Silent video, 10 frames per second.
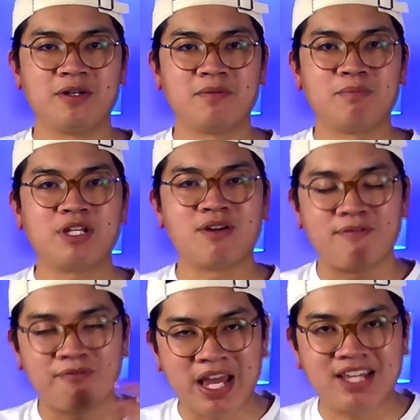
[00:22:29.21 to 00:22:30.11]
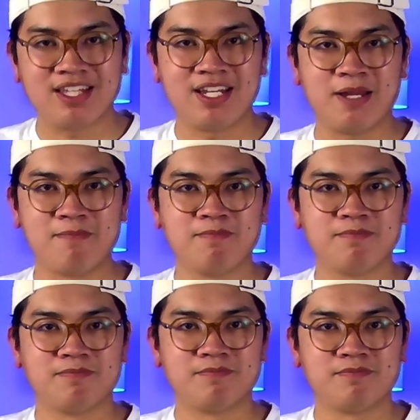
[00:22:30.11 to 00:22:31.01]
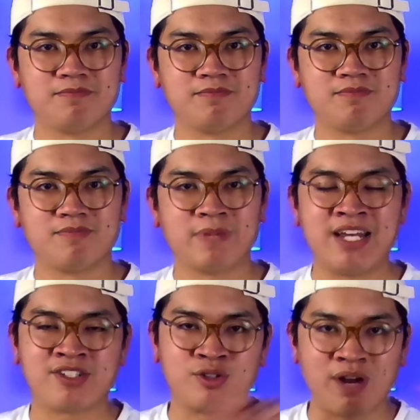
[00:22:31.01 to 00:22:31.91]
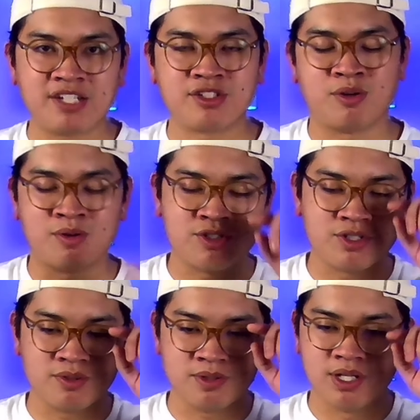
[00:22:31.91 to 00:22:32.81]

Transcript: but your faith in Him and His grace towards you.